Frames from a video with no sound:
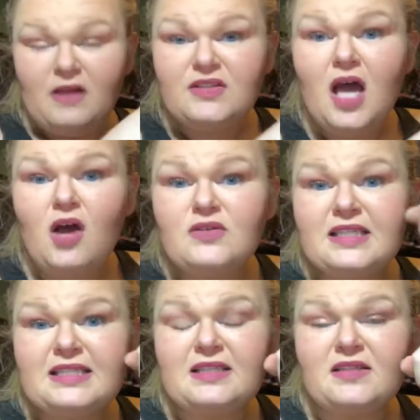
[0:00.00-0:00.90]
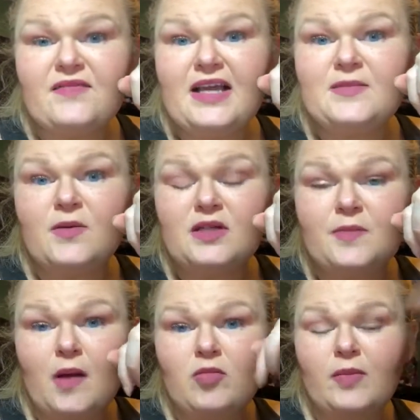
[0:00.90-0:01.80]
So since Facebook
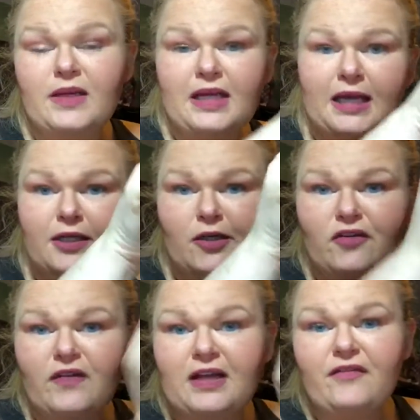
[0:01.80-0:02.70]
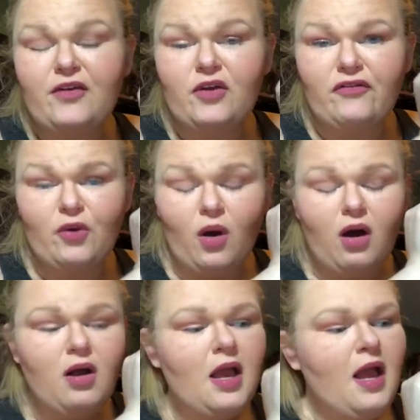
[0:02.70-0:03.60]
has probably kind of notified a few of you
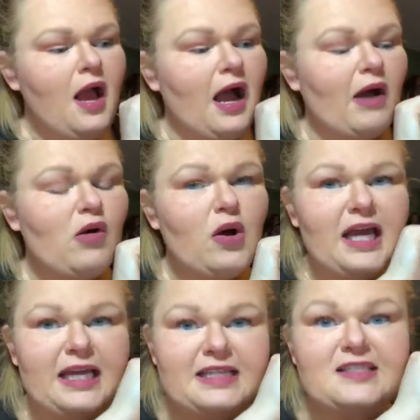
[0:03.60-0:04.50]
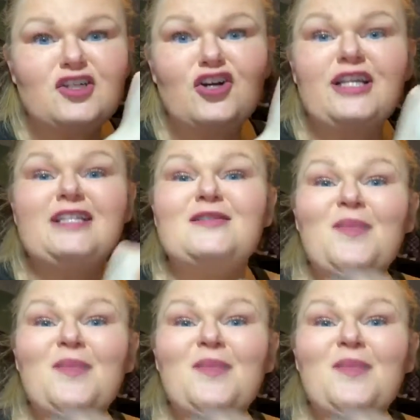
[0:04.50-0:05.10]
all, I will go ahead and get started.